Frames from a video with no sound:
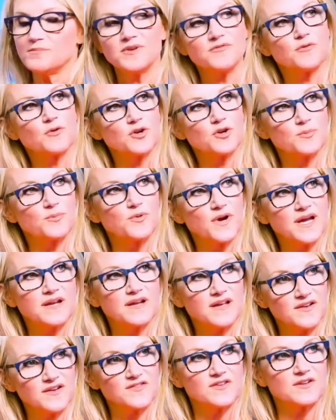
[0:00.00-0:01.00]
before your brain
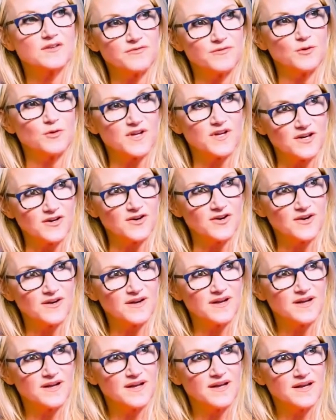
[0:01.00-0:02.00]
kicks into full gear
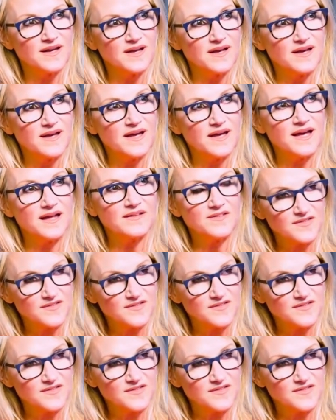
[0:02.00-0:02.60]
and